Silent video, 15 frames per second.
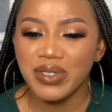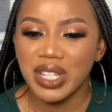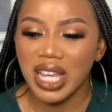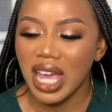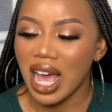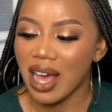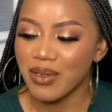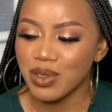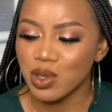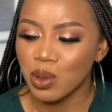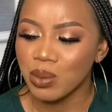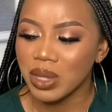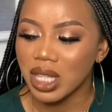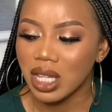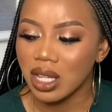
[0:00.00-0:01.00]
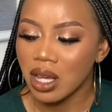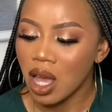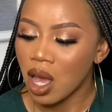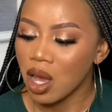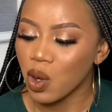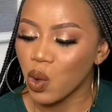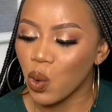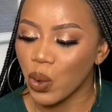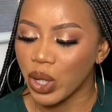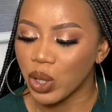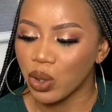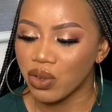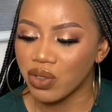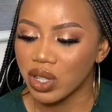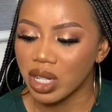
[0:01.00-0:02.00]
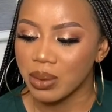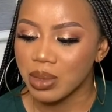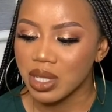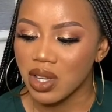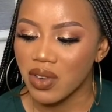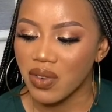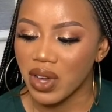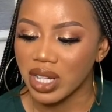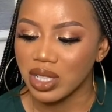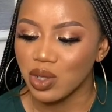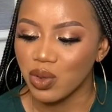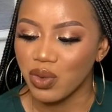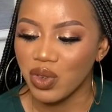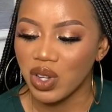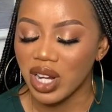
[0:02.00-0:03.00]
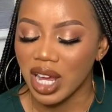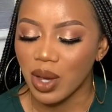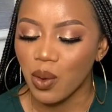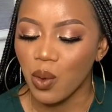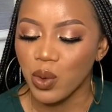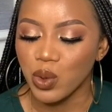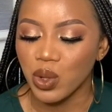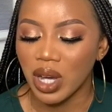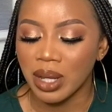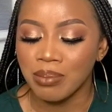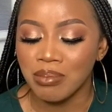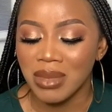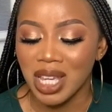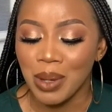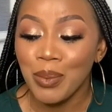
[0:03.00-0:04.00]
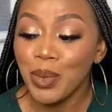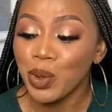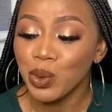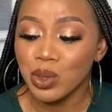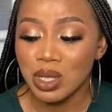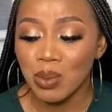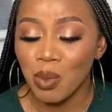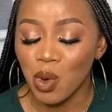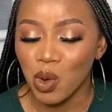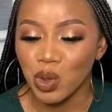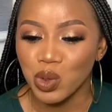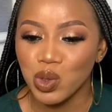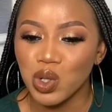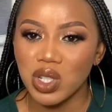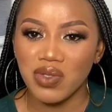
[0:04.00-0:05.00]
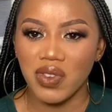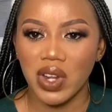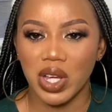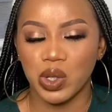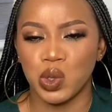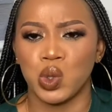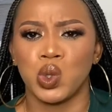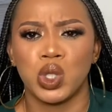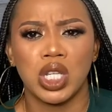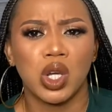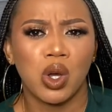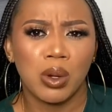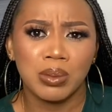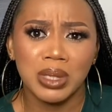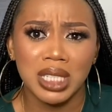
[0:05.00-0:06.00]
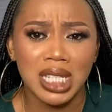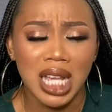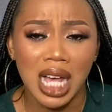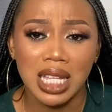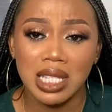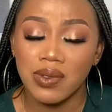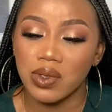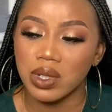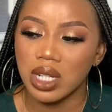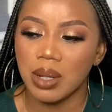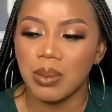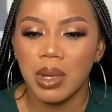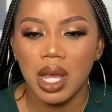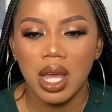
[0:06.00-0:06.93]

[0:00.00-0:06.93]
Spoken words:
they have something going on for themselves and you feel like, oh, you can impute more, you just feel like you should take up the tax for them.